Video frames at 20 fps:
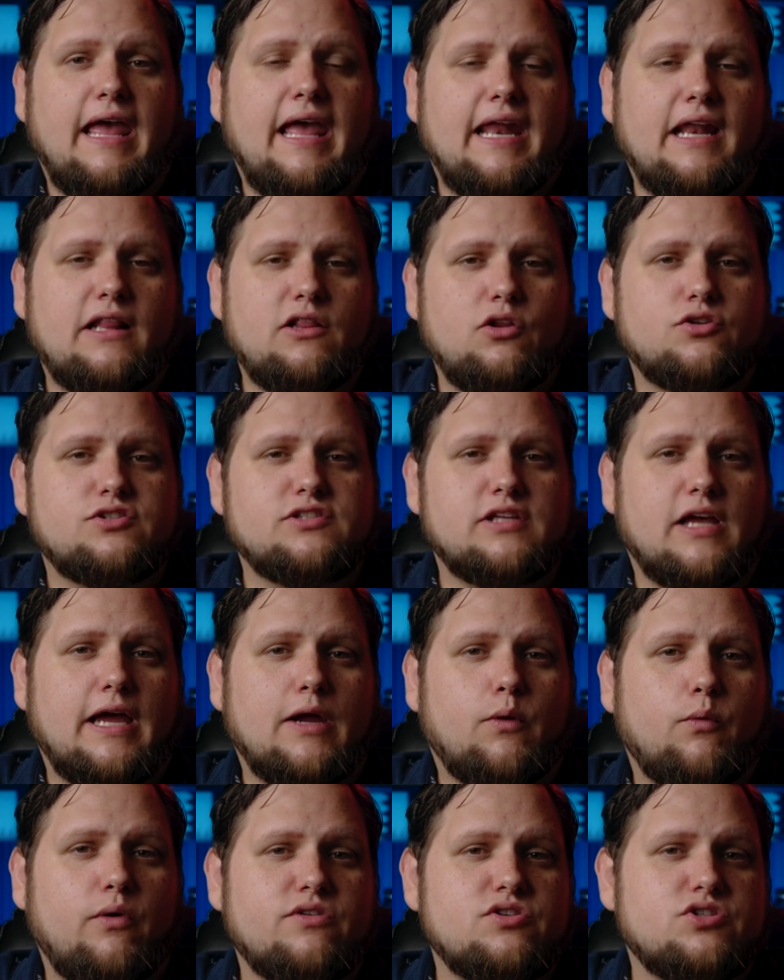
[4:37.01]
And it looks
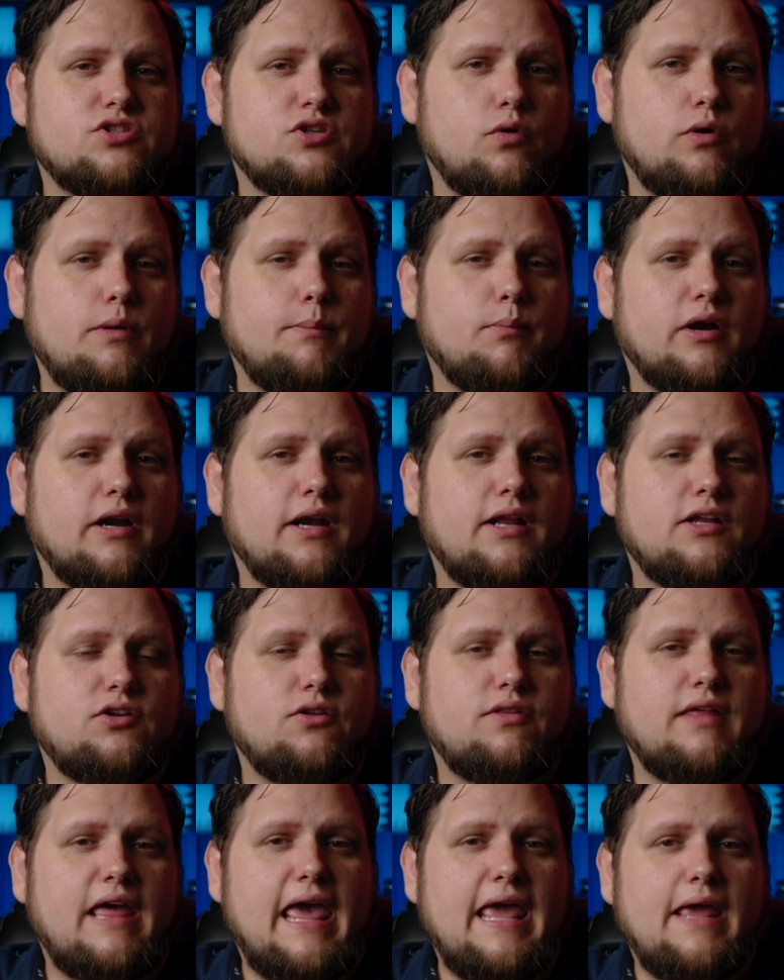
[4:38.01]
like with Sony bringing it
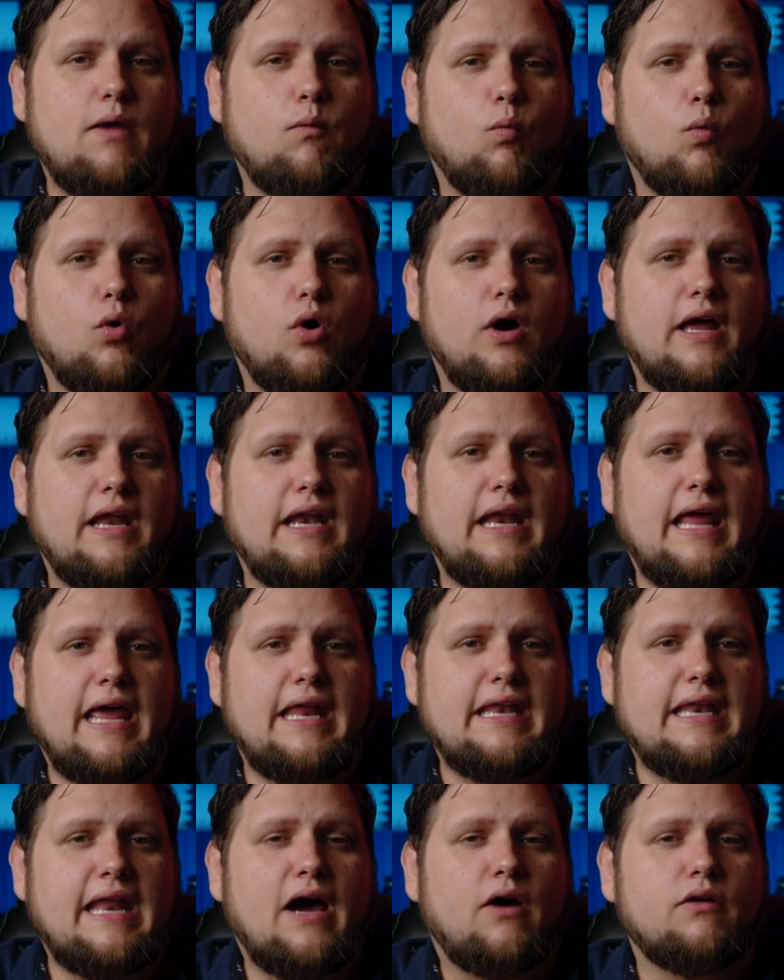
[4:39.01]
to the A1
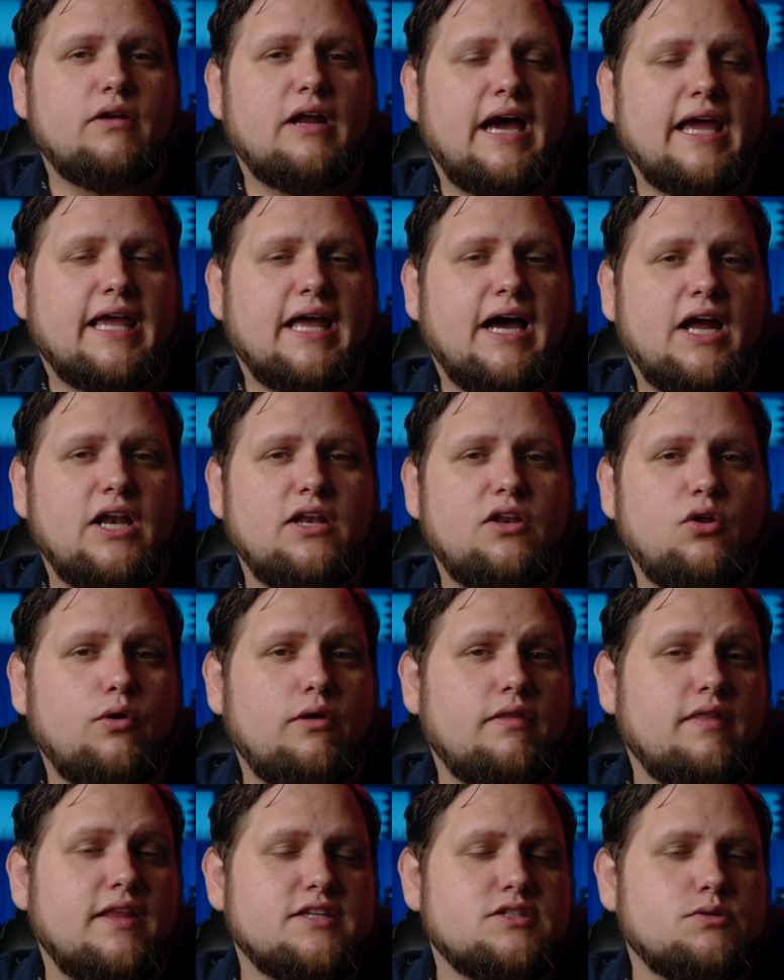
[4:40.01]
and now Nikon
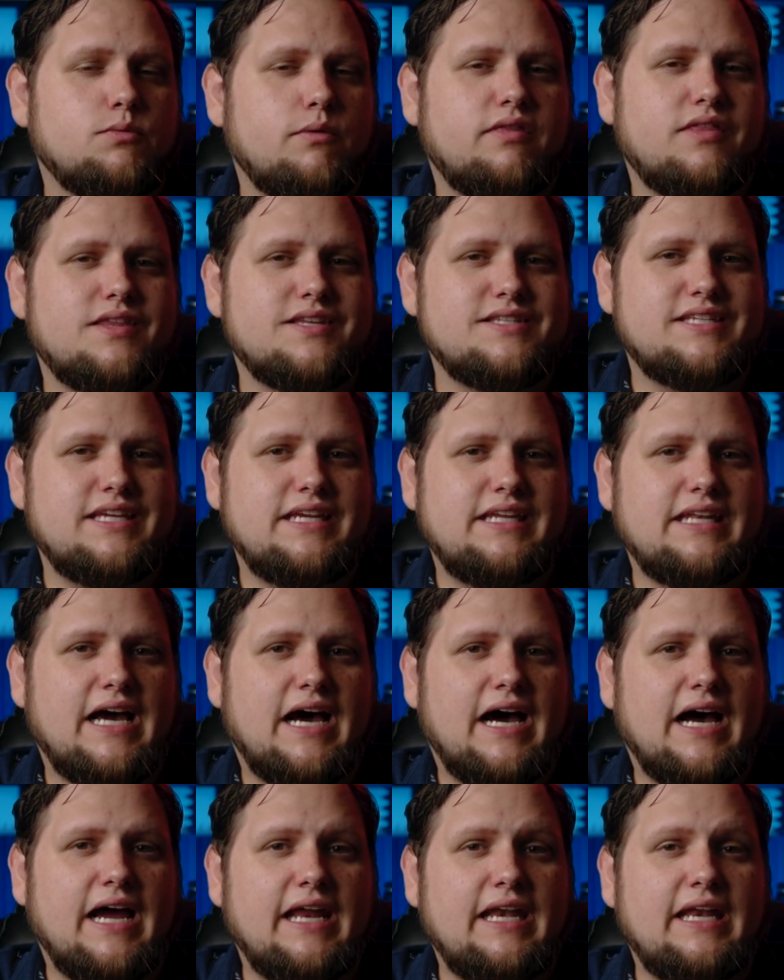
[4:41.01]
doing this with the
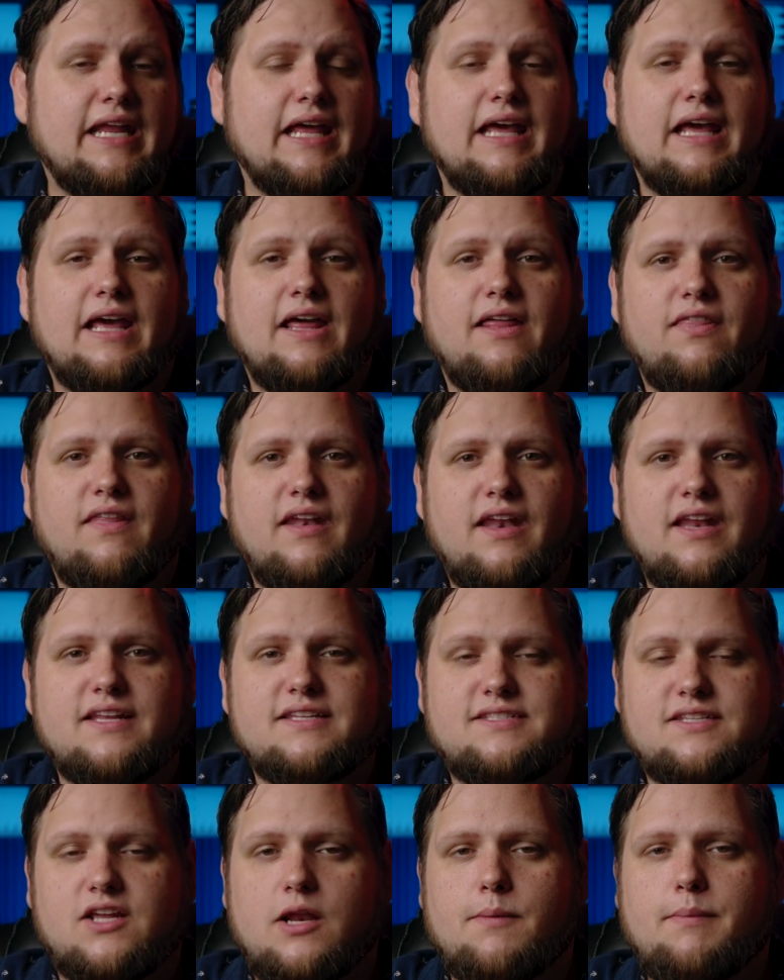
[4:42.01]
Z9, that it
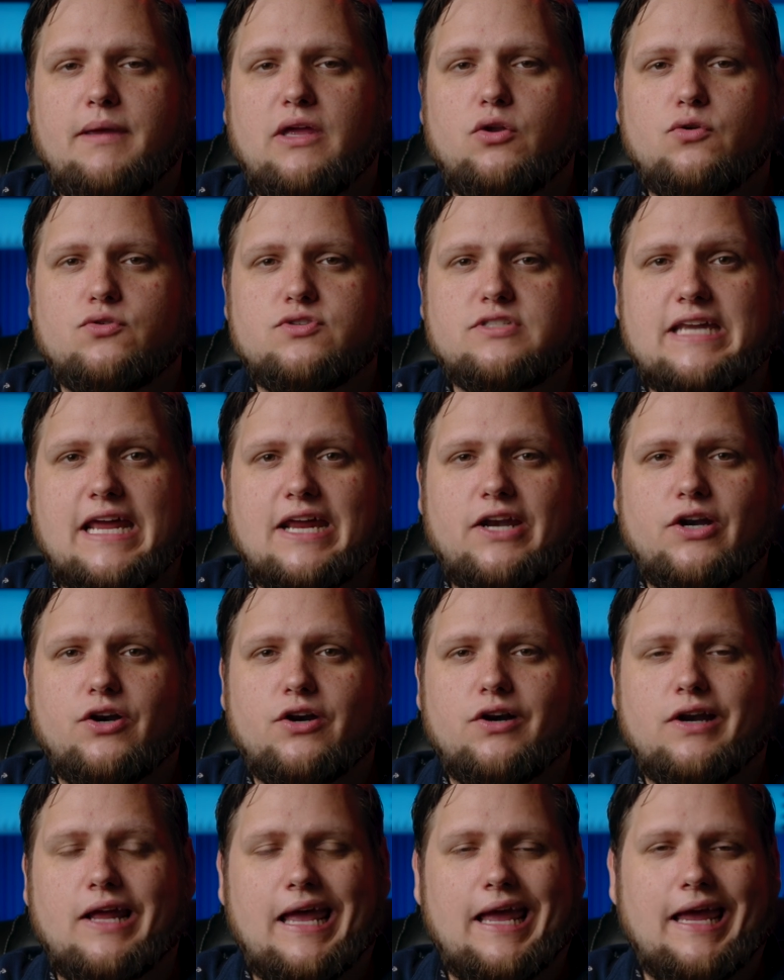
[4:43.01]
is going to be a new
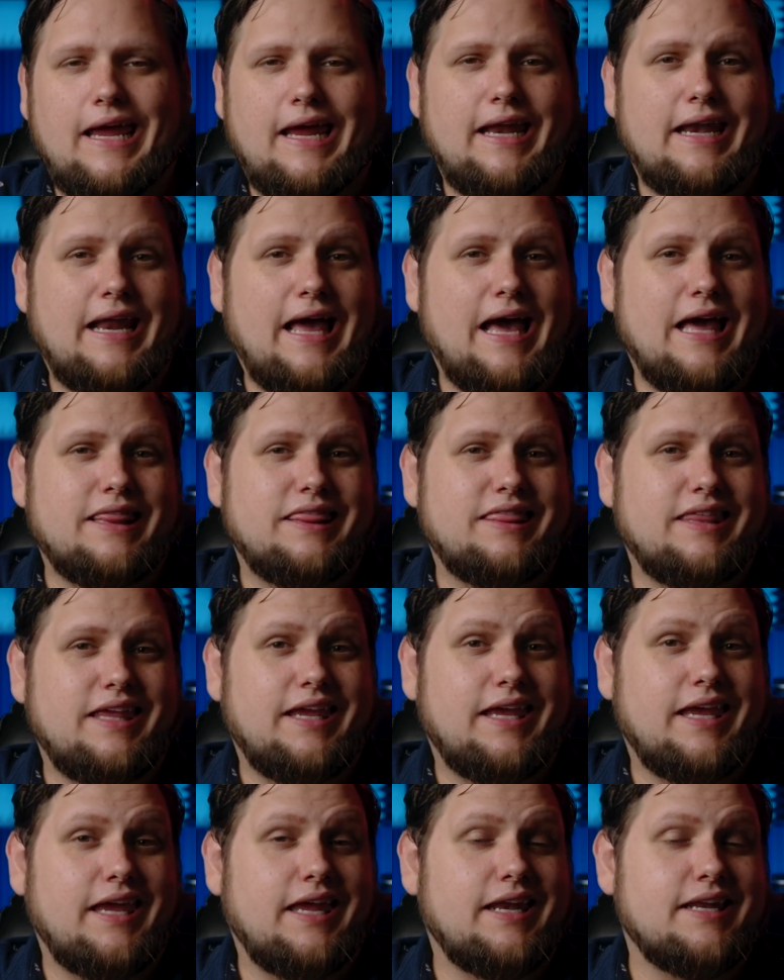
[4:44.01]
standard, and I
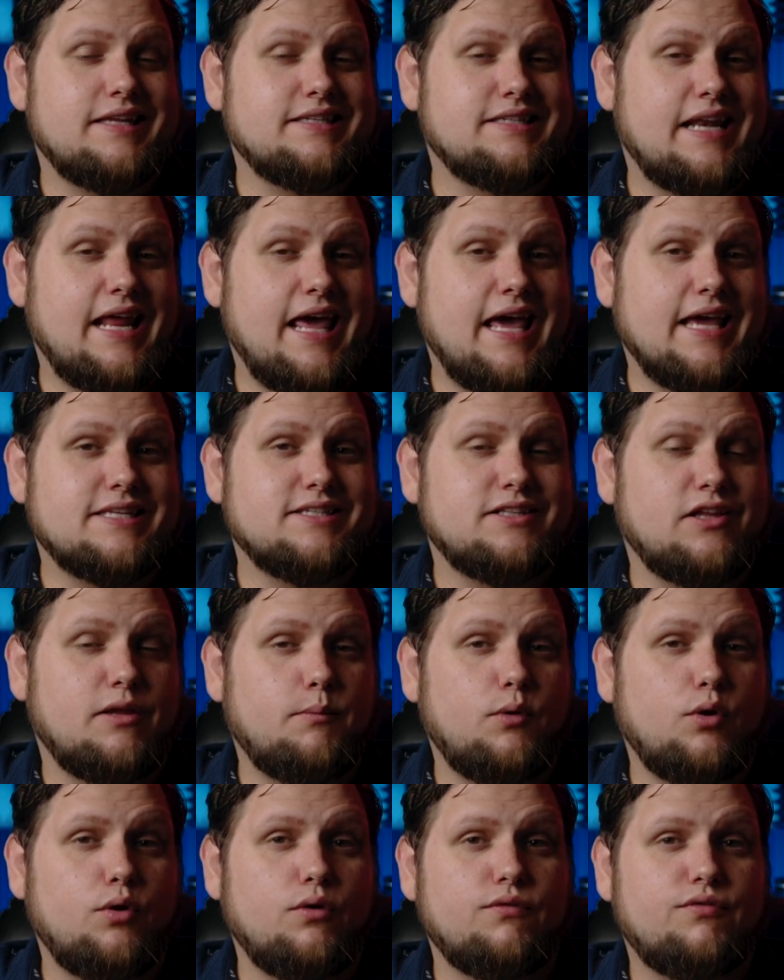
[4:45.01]
think it is an excellent
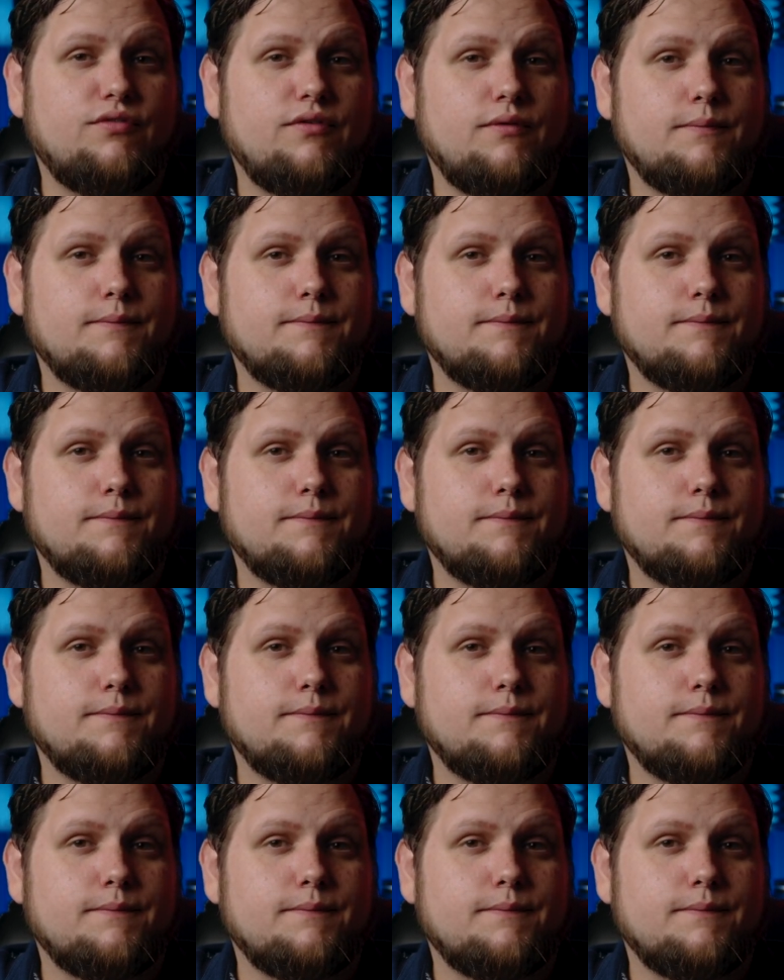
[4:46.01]
move.